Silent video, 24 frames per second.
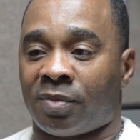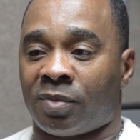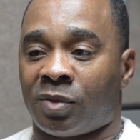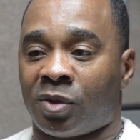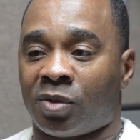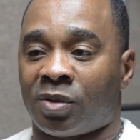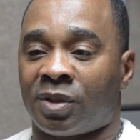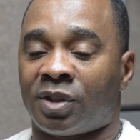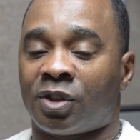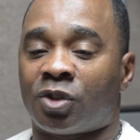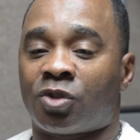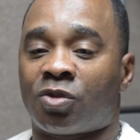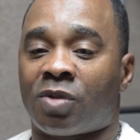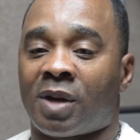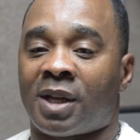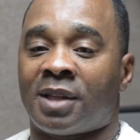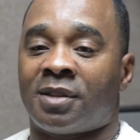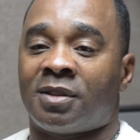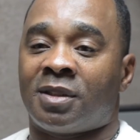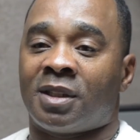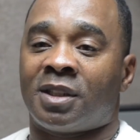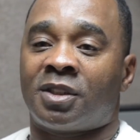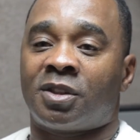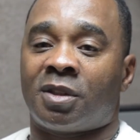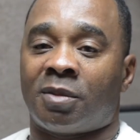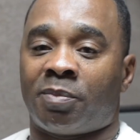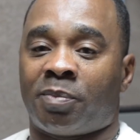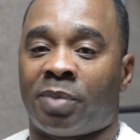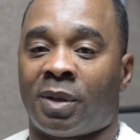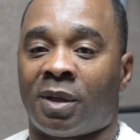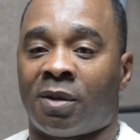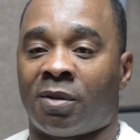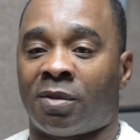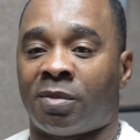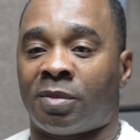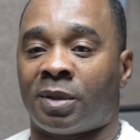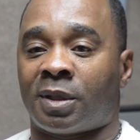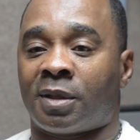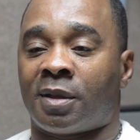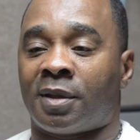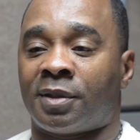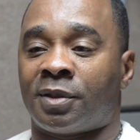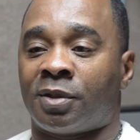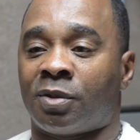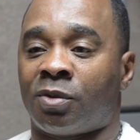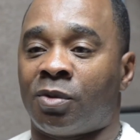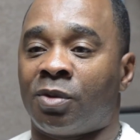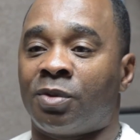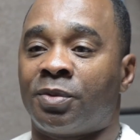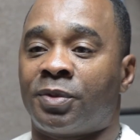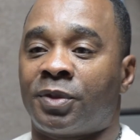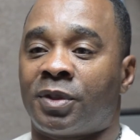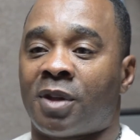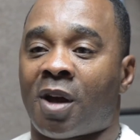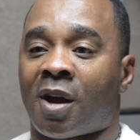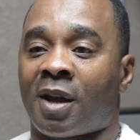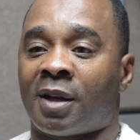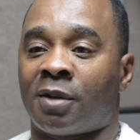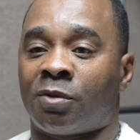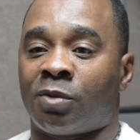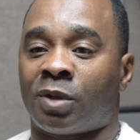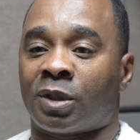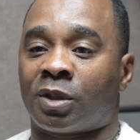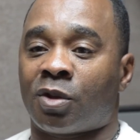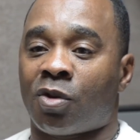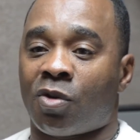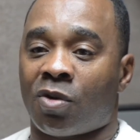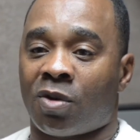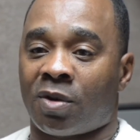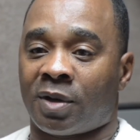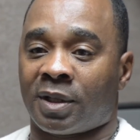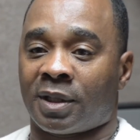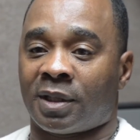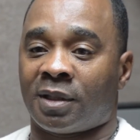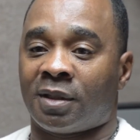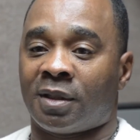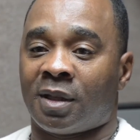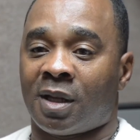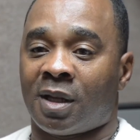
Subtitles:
during the transition period, because the group started recording